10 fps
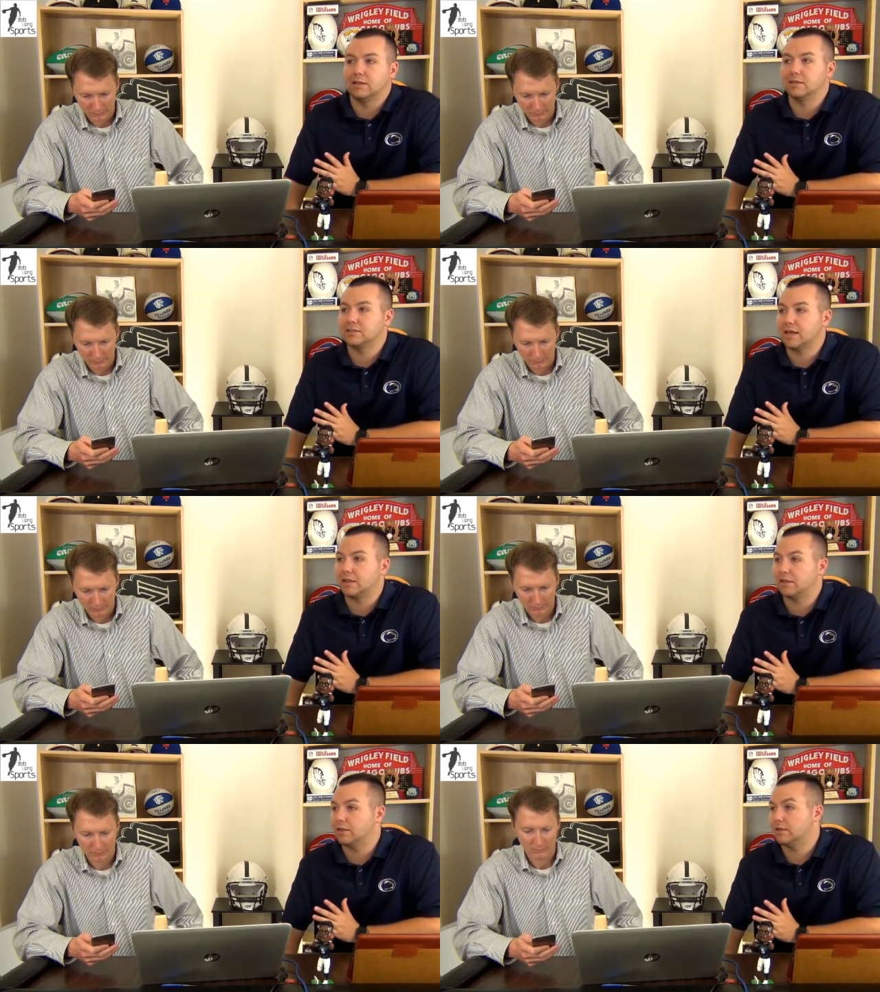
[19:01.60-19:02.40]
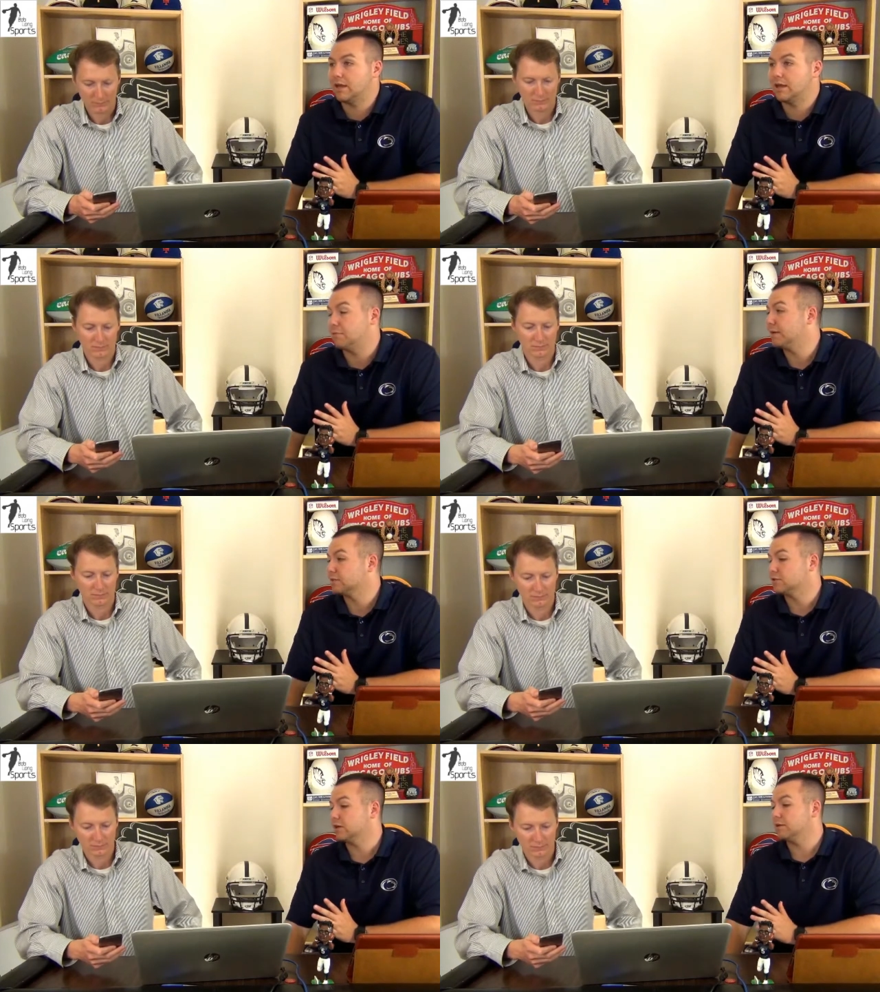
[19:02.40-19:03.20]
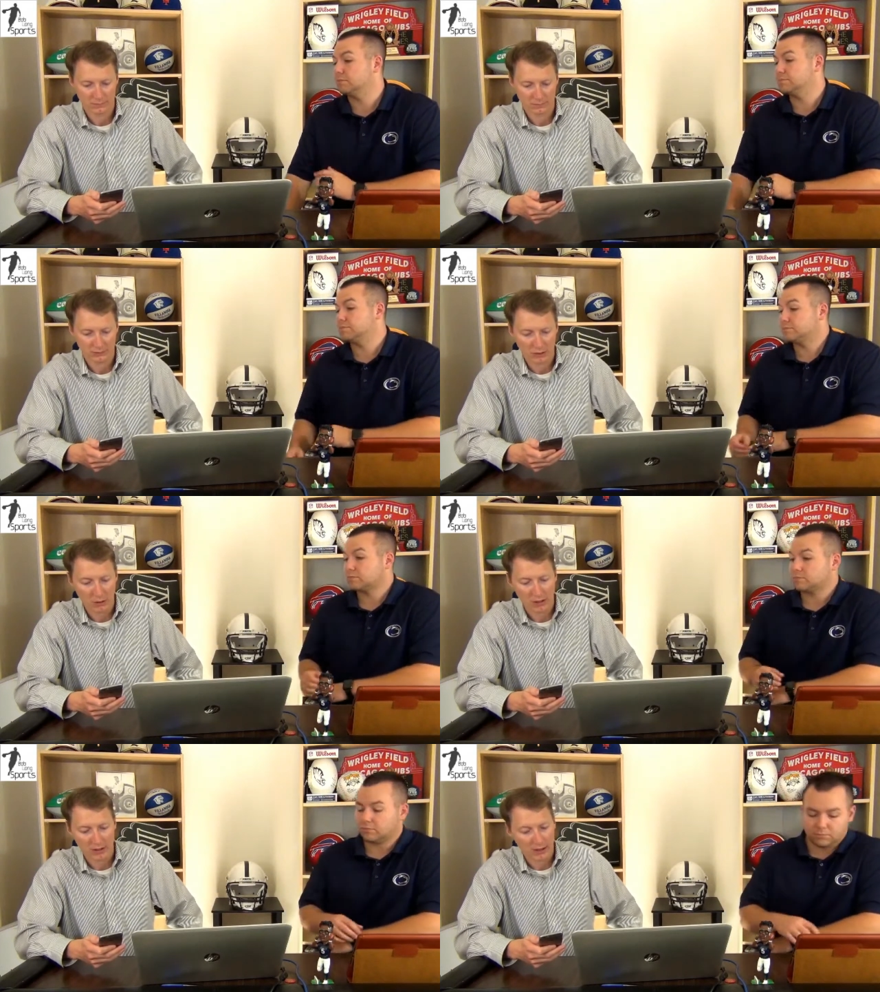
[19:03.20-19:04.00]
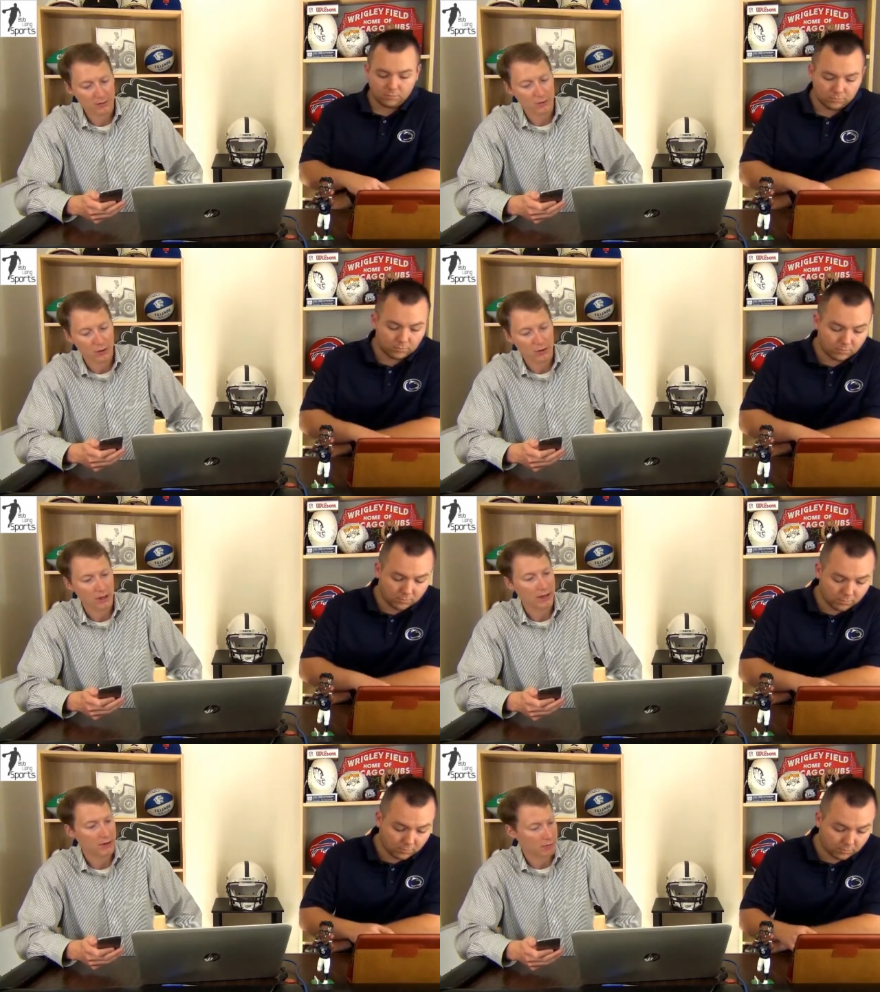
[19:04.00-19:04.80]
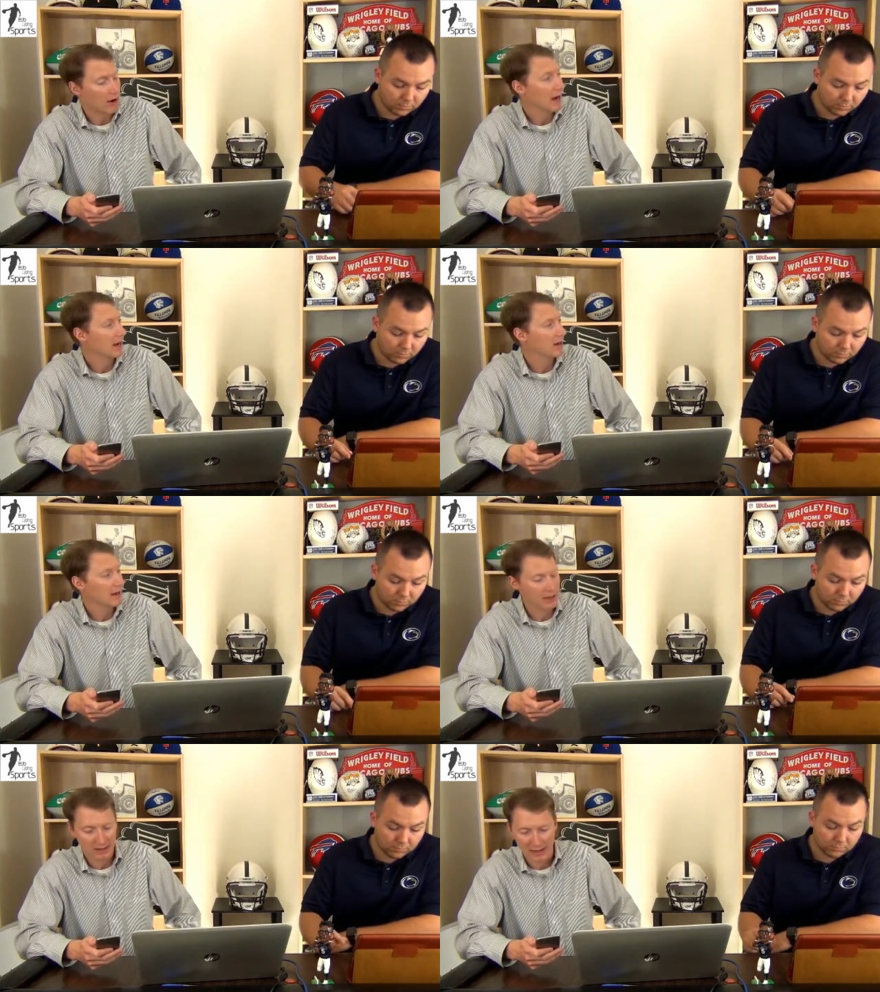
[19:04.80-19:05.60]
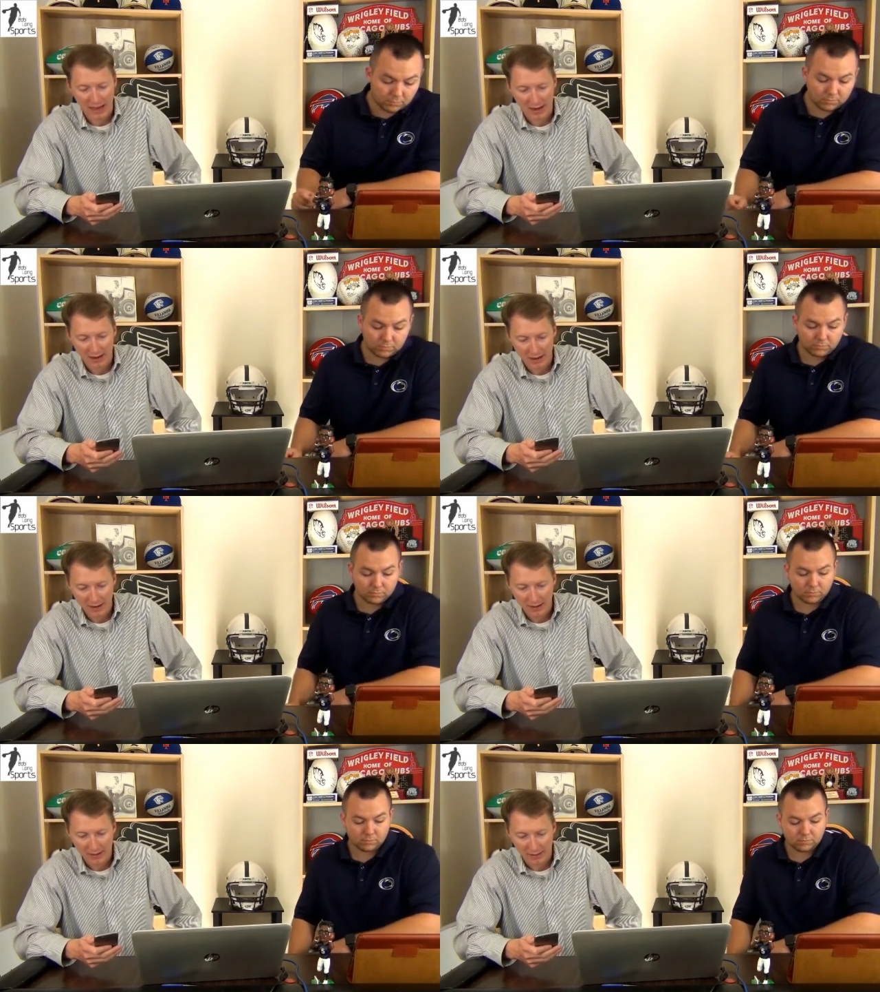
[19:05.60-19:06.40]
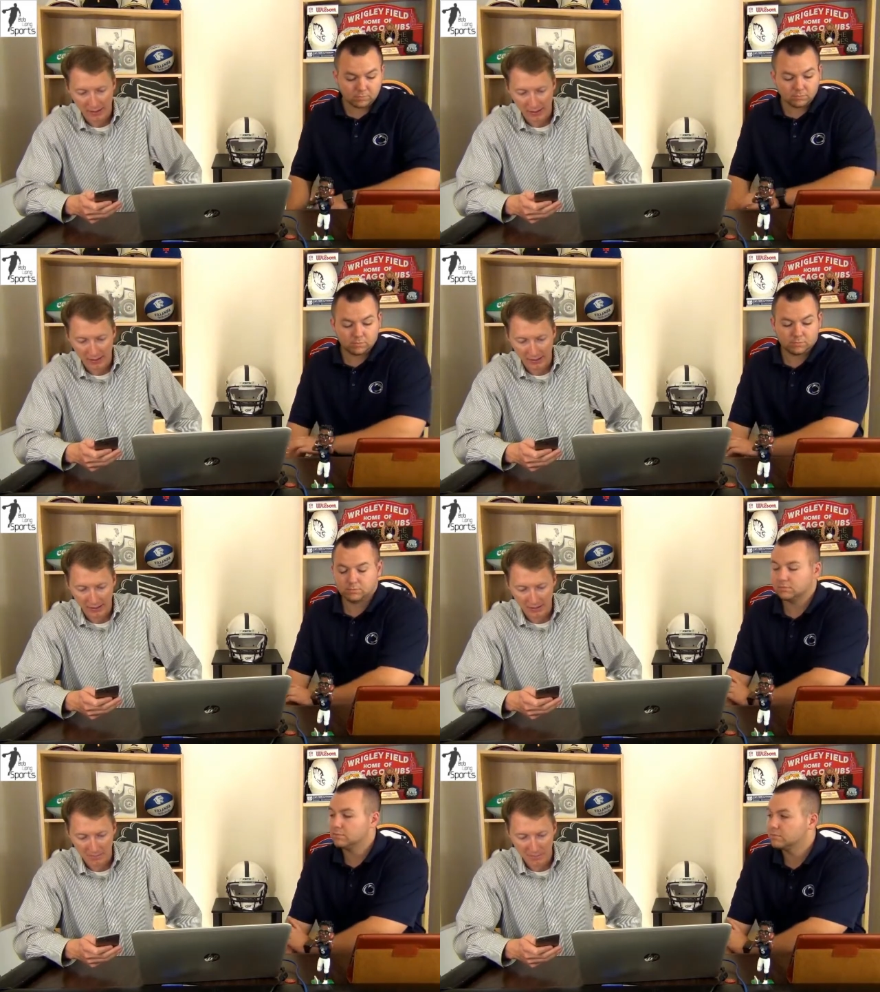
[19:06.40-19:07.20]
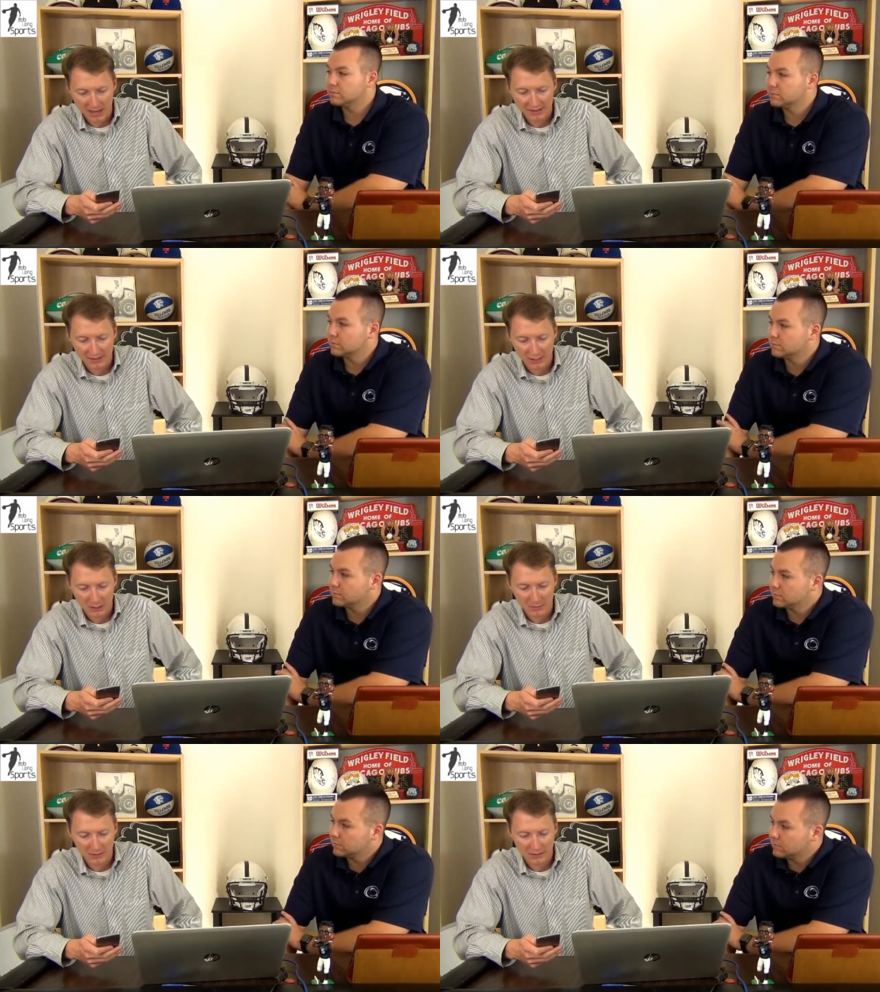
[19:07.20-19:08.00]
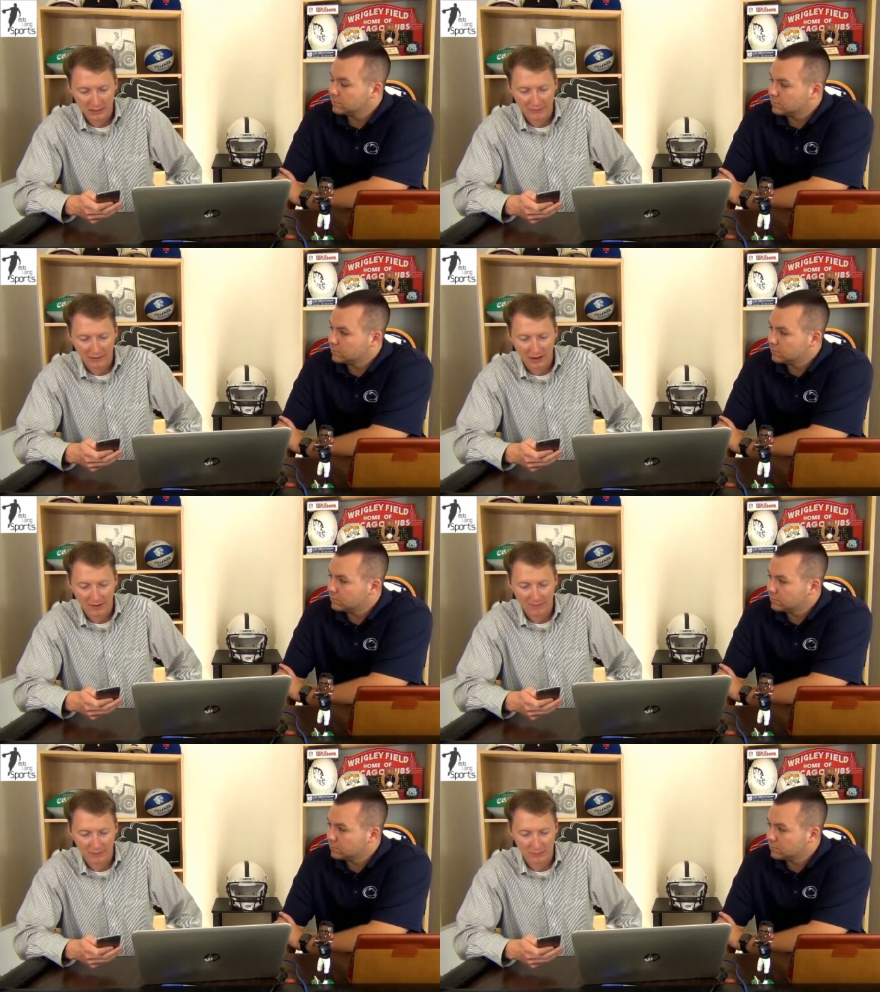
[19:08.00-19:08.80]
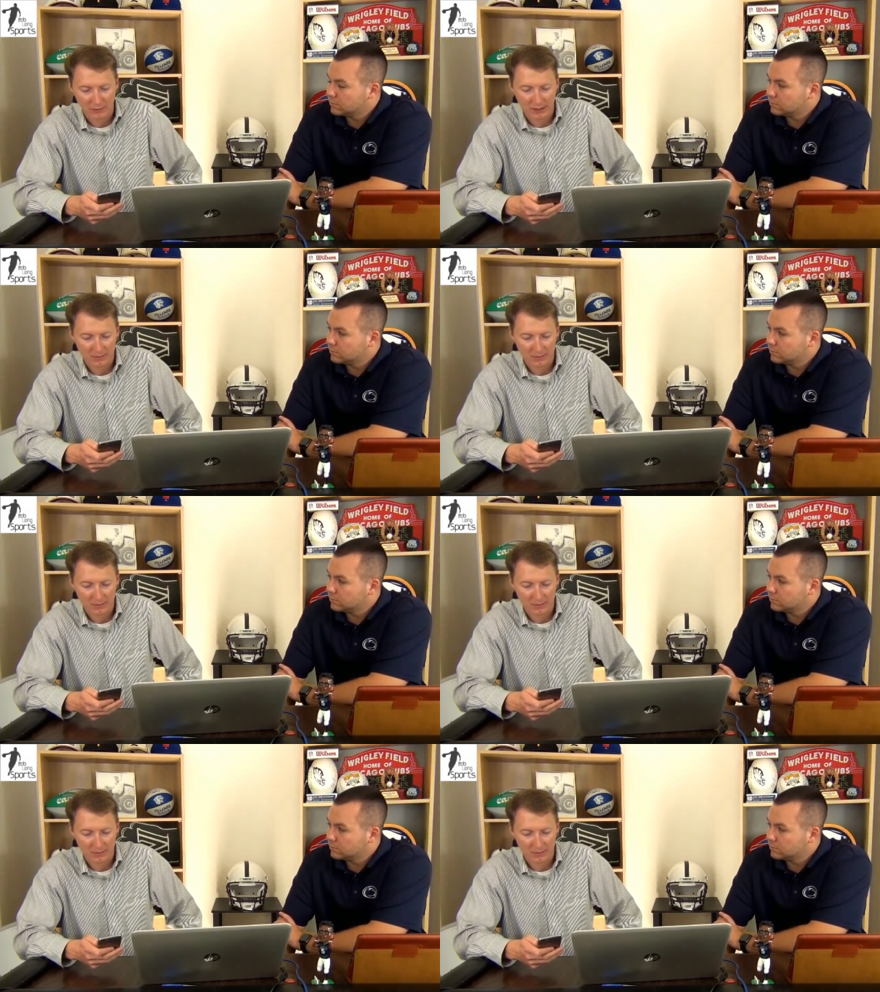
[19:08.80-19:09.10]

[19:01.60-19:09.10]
Speaker 1: is out of the out of the picture yet.
Speaker 2: So it does look like you're right in that the best cumulative conference winning